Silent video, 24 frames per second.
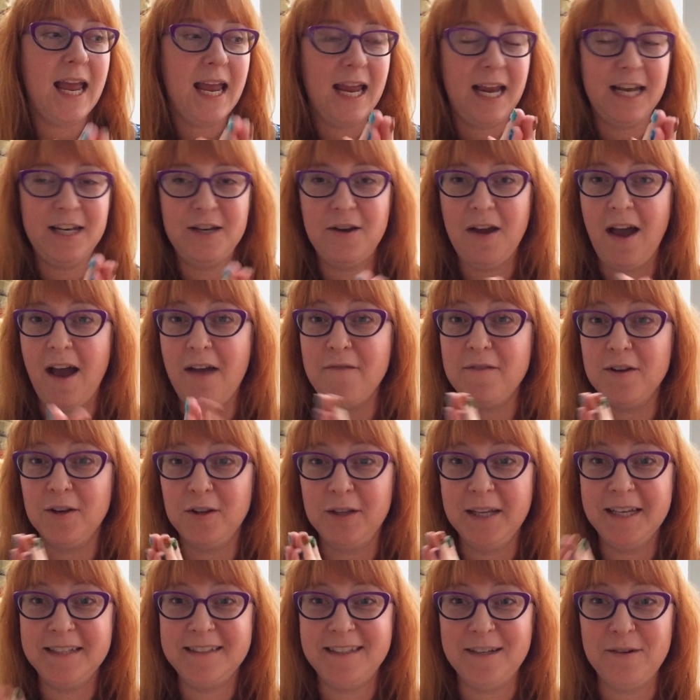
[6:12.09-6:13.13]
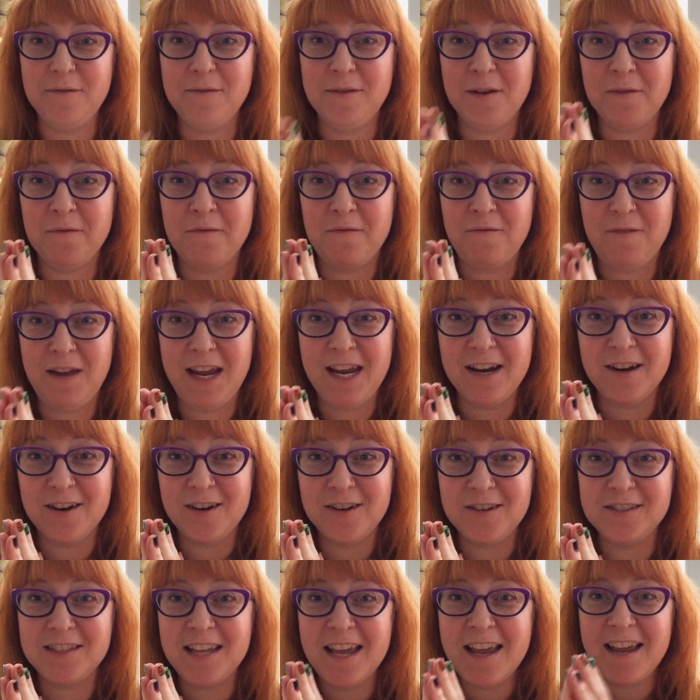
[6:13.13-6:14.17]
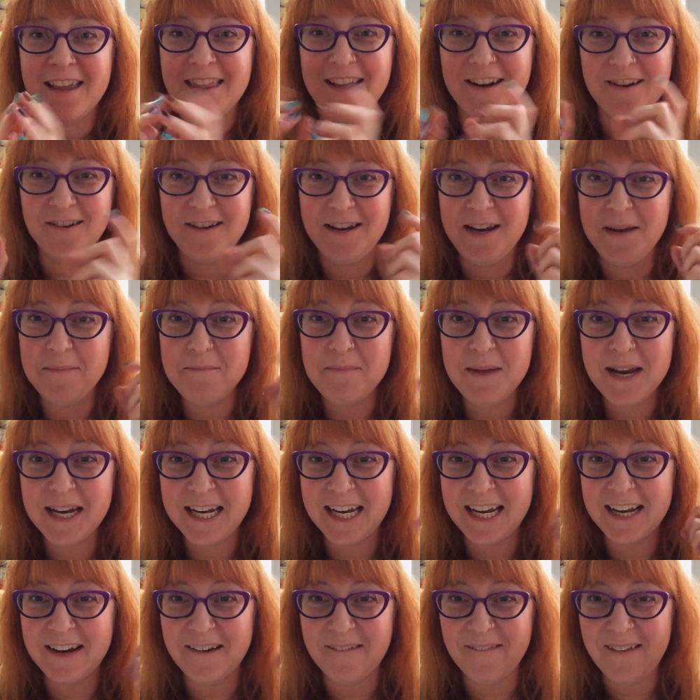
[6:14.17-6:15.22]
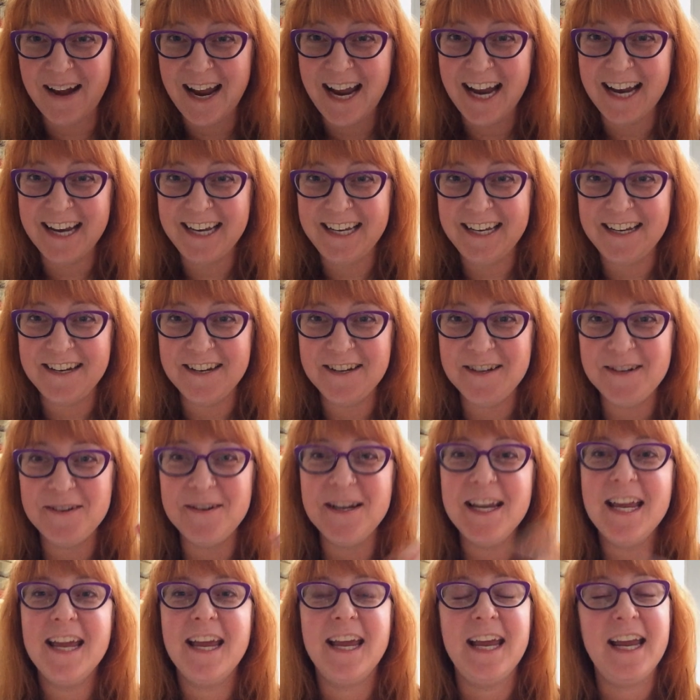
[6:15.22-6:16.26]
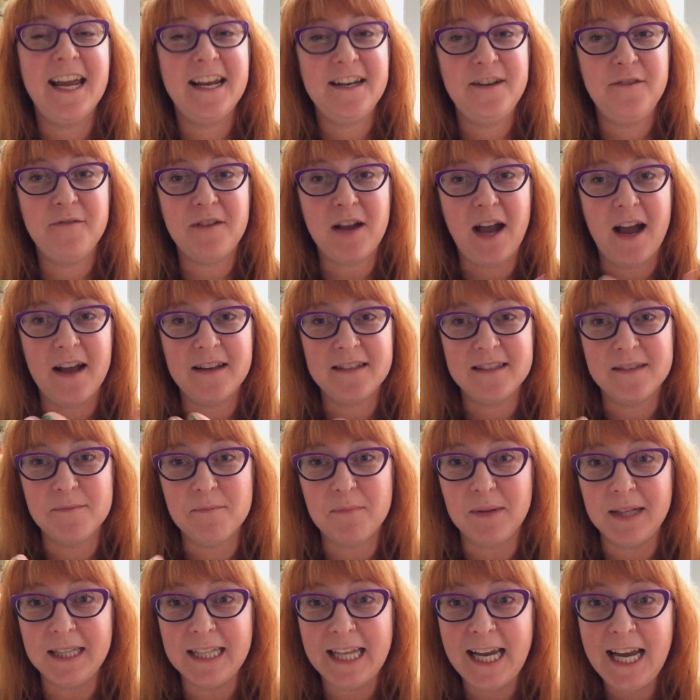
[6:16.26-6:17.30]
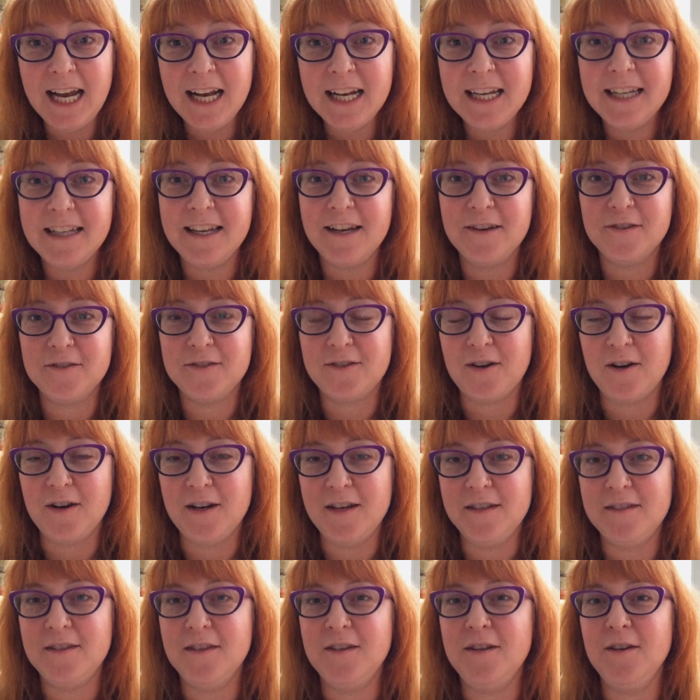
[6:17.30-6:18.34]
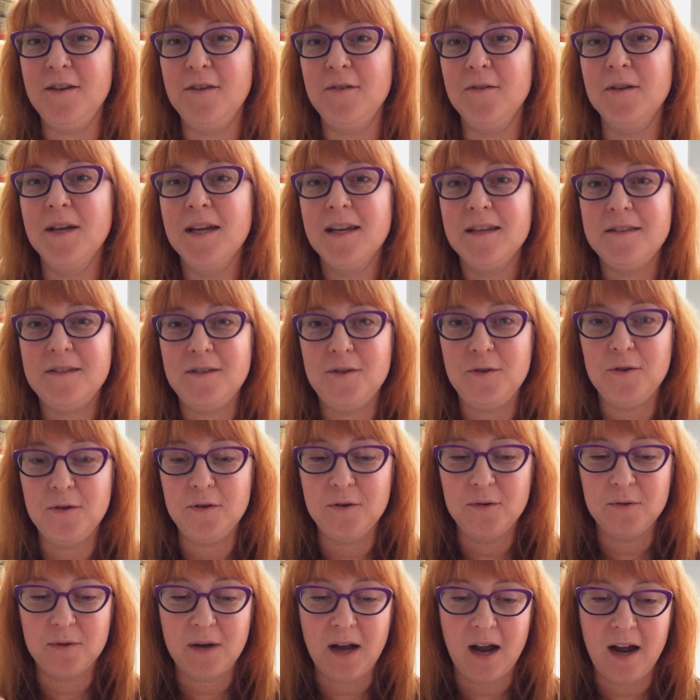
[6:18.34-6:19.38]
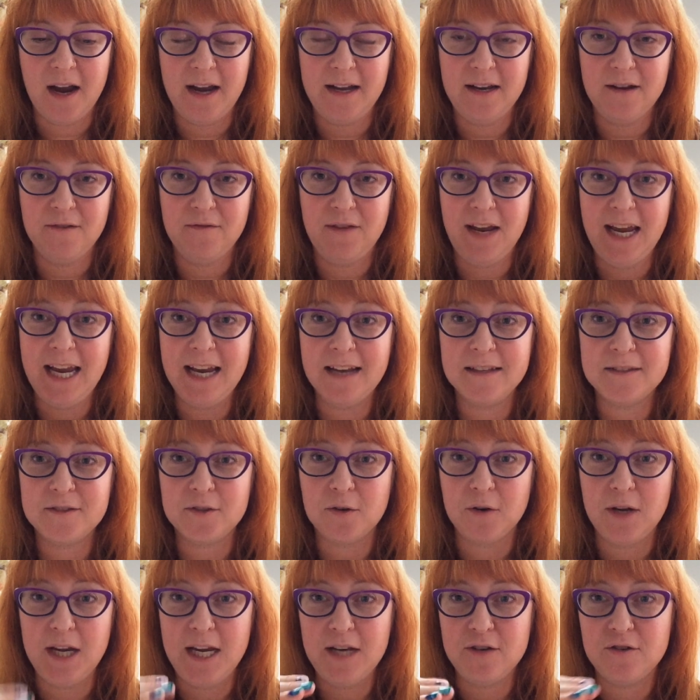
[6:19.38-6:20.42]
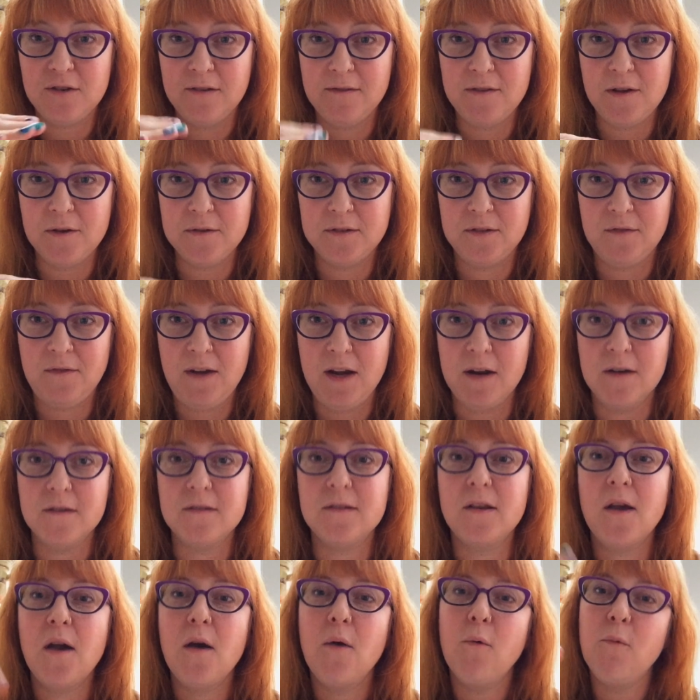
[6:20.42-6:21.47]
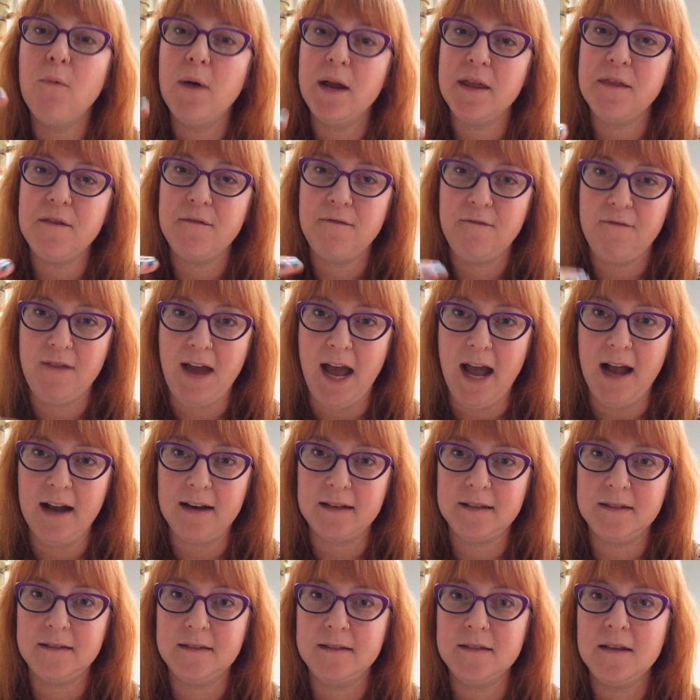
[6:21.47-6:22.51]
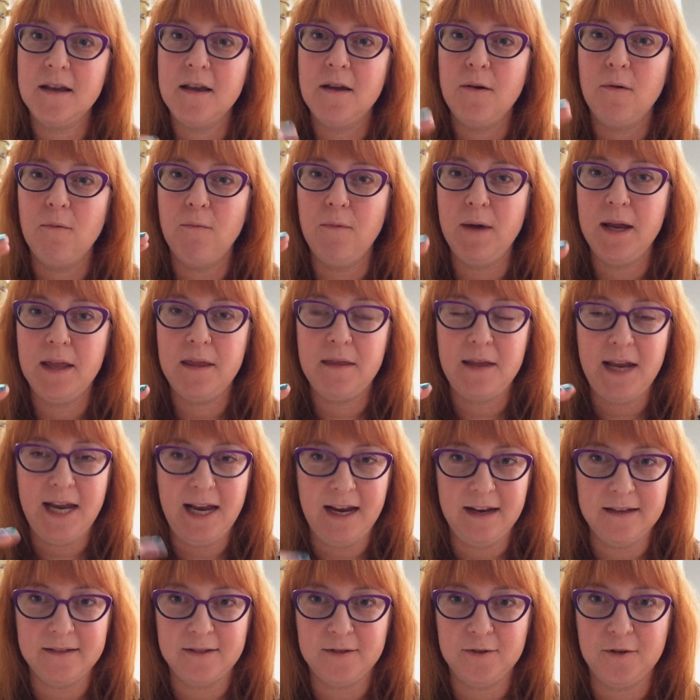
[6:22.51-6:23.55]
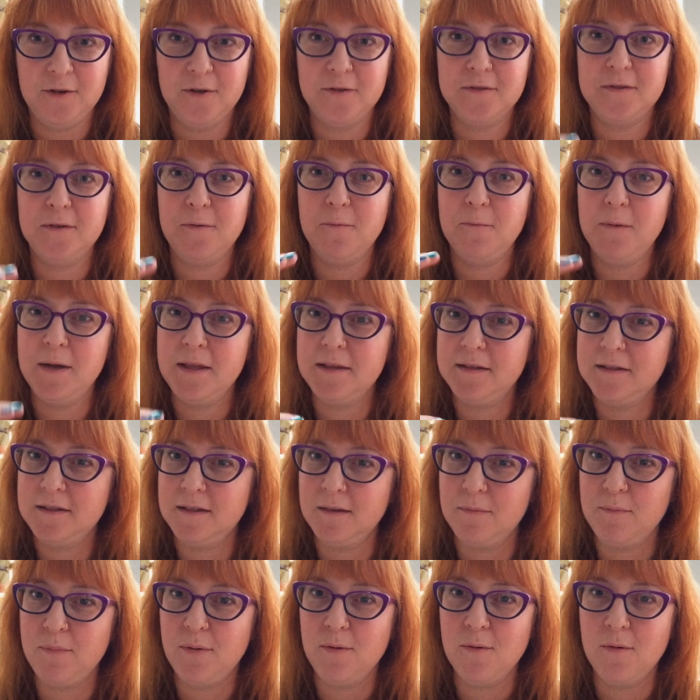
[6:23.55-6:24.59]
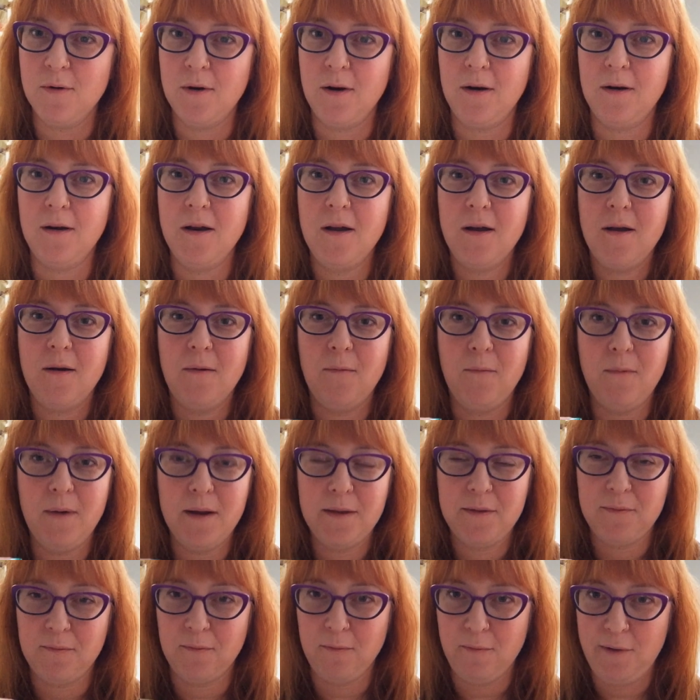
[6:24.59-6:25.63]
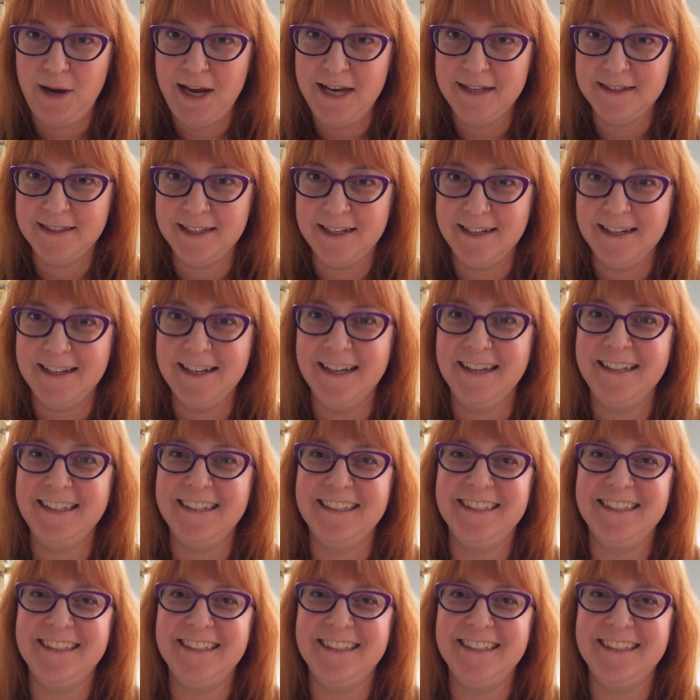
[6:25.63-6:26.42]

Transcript: And you have your list of the fears that are nitpicking away at you. And you've got some planning that you're starting to do to kind of answer each of those fears with facts, with answers, with support, with reason.